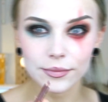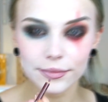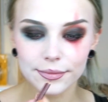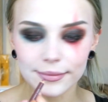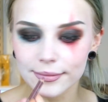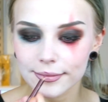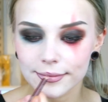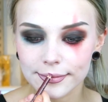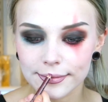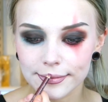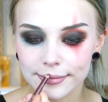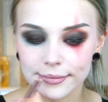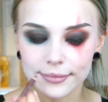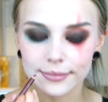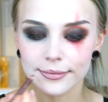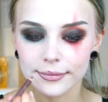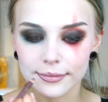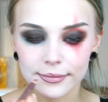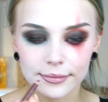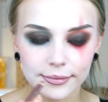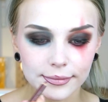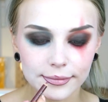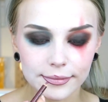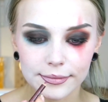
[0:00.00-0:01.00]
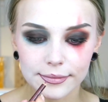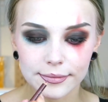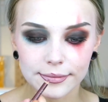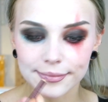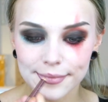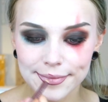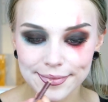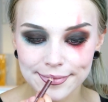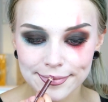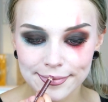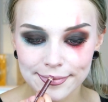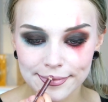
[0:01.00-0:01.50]
For this makeup, I'm gonna do
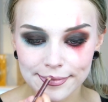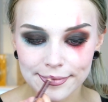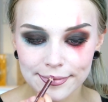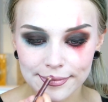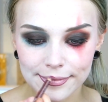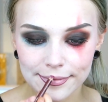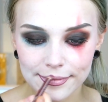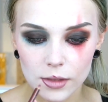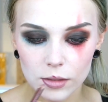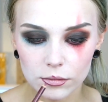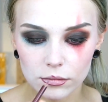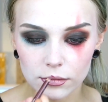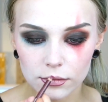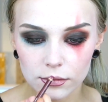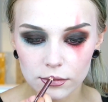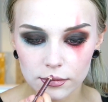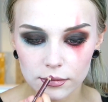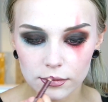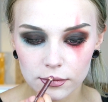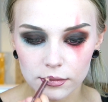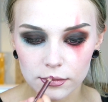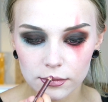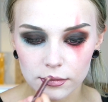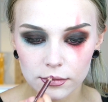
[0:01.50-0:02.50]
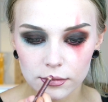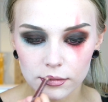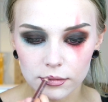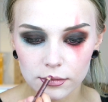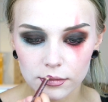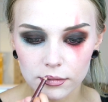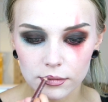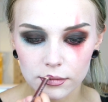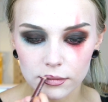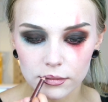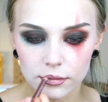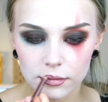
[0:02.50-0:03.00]
a two-toned lip.
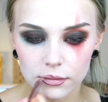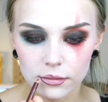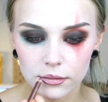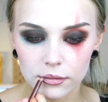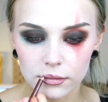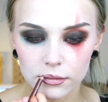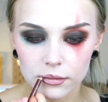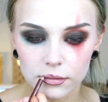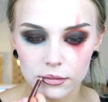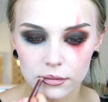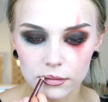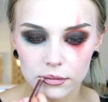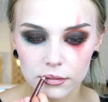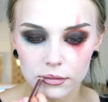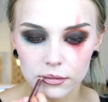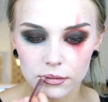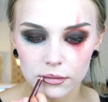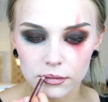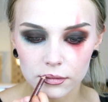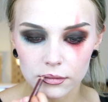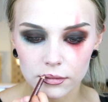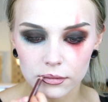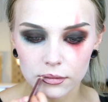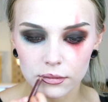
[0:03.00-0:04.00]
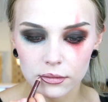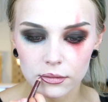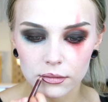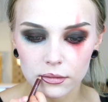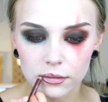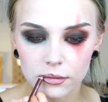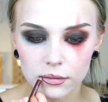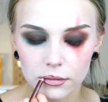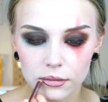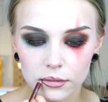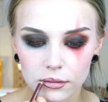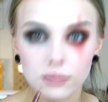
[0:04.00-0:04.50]
I want them bright
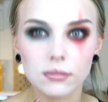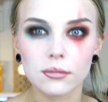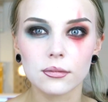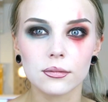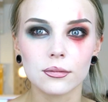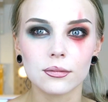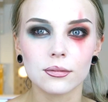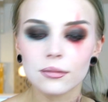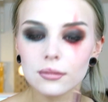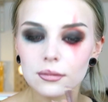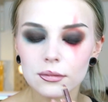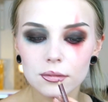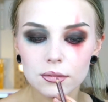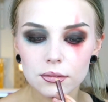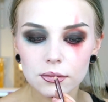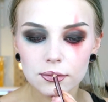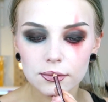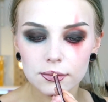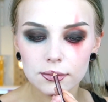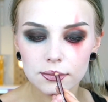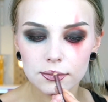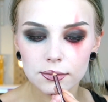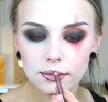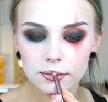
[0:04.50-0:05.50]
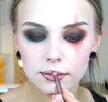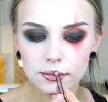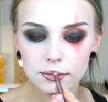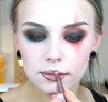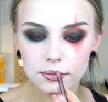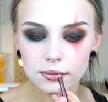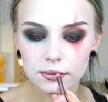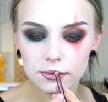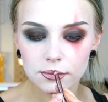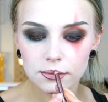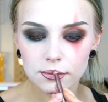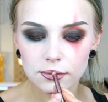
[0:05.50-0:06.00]
red in the middle and then
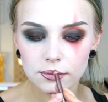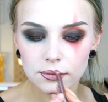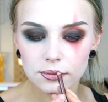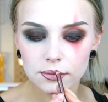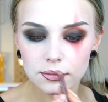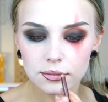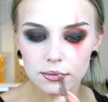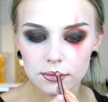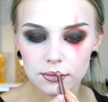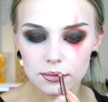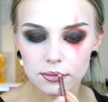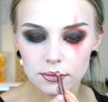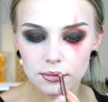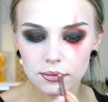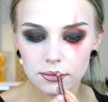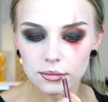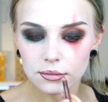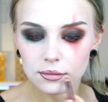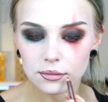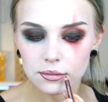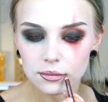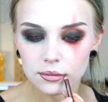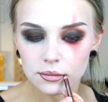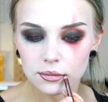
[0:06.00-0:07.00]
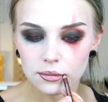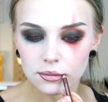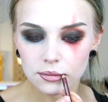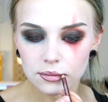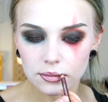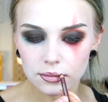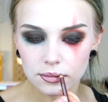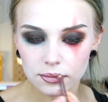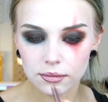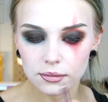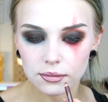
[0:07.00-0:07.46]
more brownish red in the